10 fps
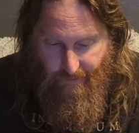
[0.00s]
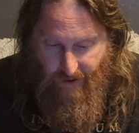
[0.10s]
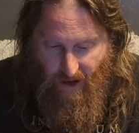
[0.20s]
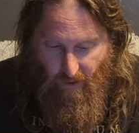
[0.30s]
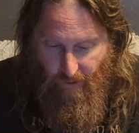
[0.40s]

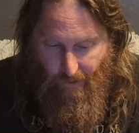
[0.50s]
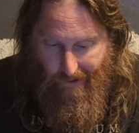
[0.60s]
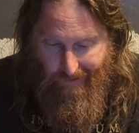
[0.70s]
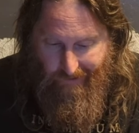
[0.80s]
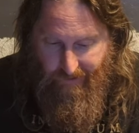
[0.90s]

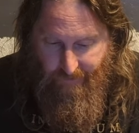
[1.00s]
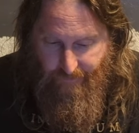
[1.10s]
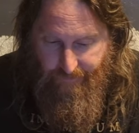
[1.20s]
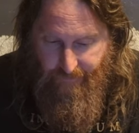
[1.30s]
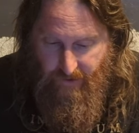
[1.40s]
Bauerwatz,
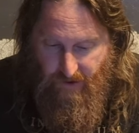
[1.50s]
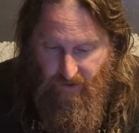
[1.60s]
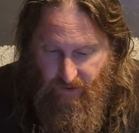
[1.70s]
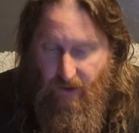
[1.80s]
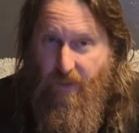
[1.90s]

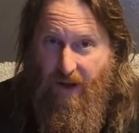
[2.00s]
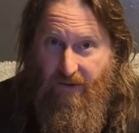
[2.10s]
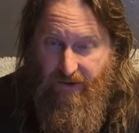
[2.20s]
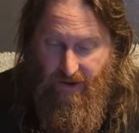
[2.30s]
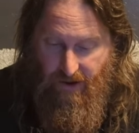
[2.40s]
two
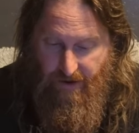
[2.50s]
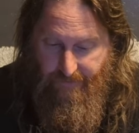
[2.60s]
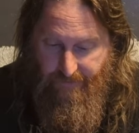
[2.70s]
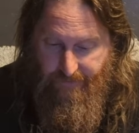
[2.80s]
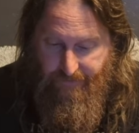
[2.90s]
brothers-in-law,